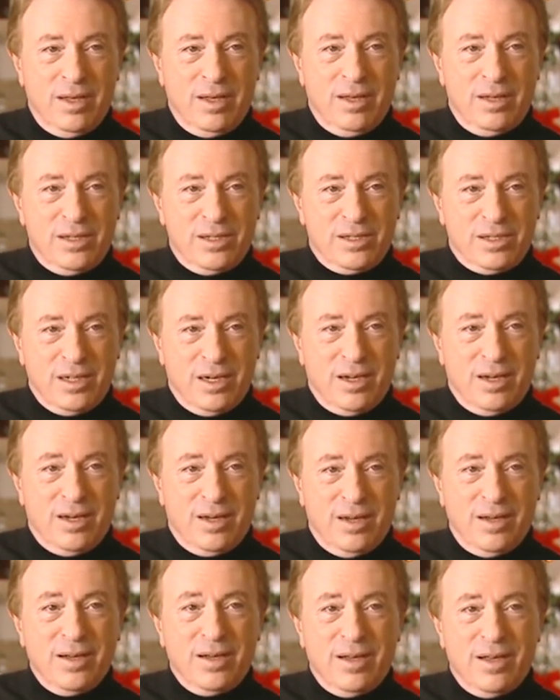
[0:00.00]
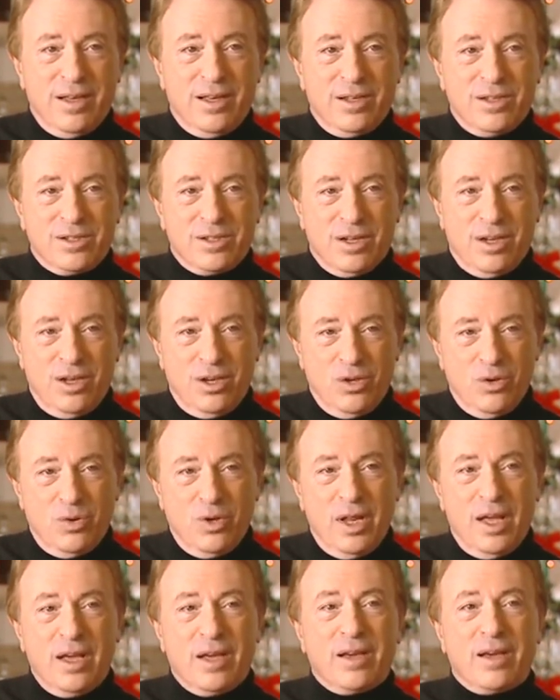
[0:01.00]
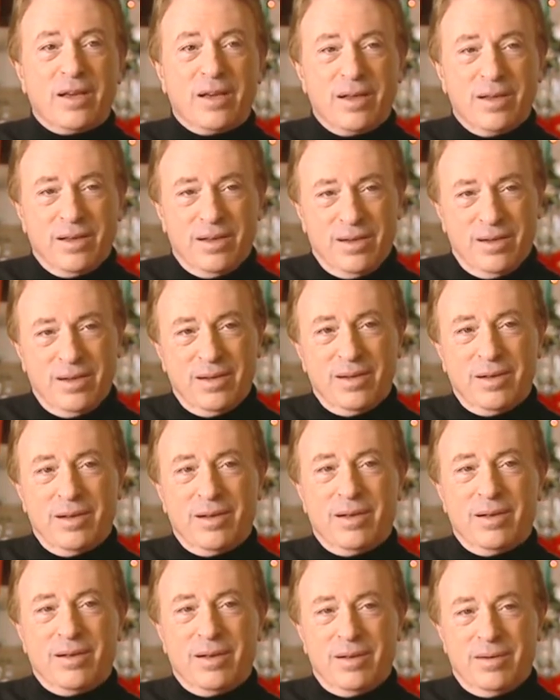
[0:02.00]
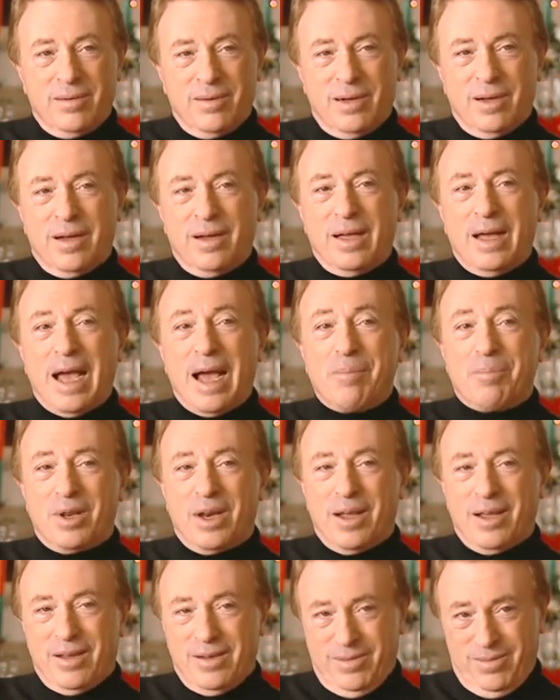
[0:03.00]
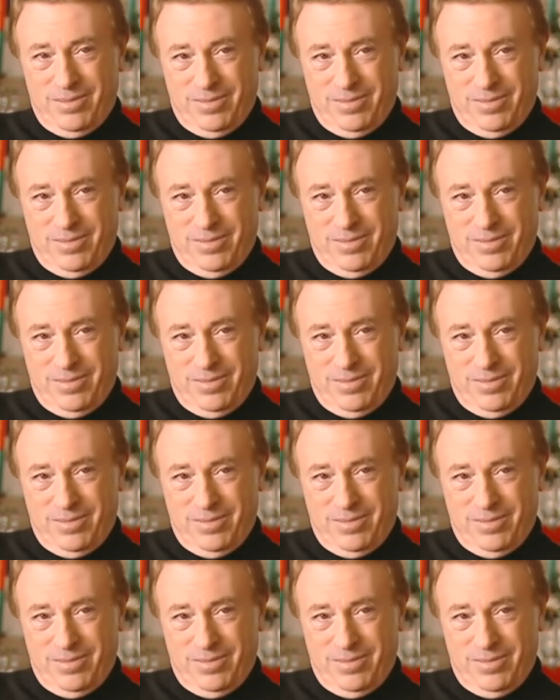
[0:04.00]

is a unique happening.